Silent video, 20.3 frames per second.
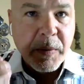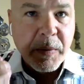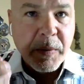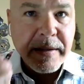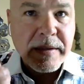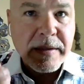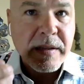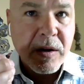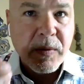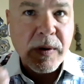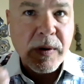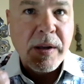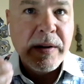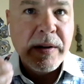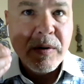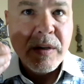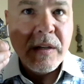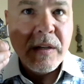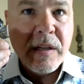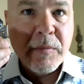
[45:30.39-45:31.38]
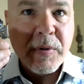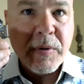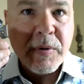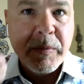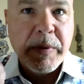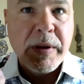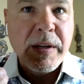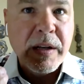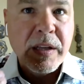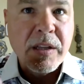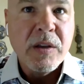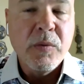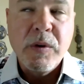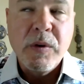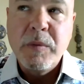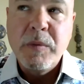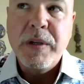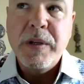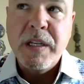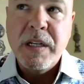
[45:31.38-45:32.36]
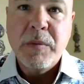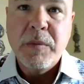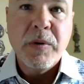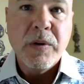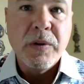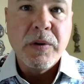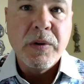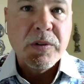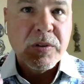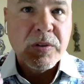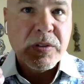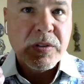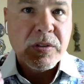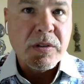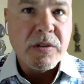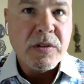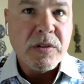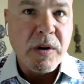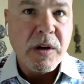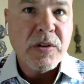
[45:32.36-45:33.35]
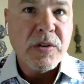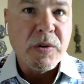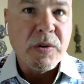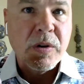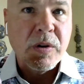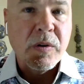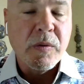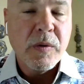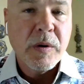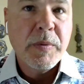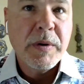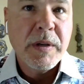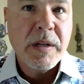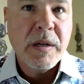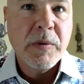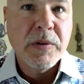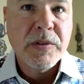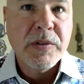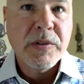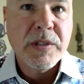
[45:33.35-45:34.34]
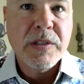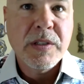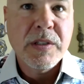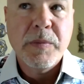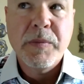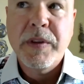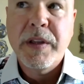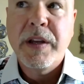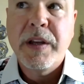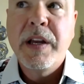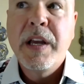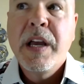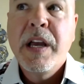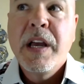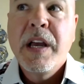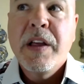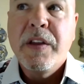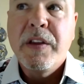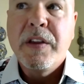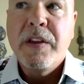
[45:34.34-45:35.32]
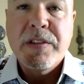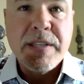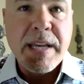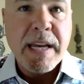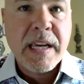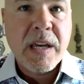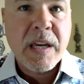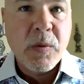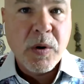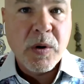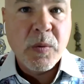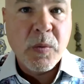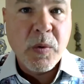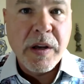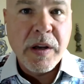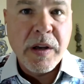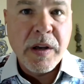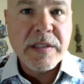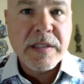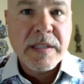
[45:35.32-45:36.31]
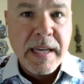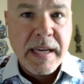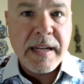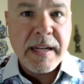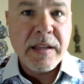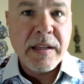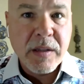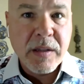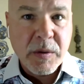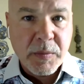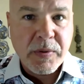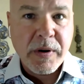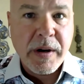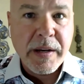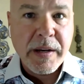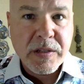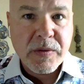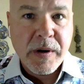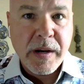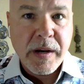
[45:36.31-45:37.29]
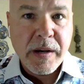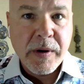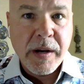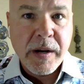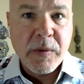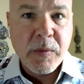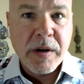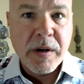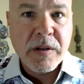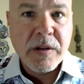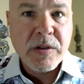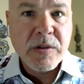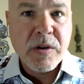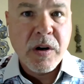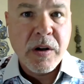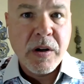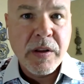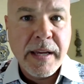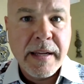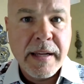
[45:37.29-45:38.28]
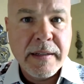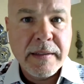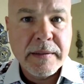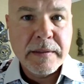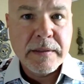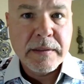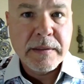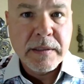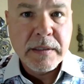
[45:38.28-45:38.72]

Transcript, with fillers: the mindset around I- implementing the repeatable structure or repeatable system. The the second one was getting the price right, right? What did you yep. call that?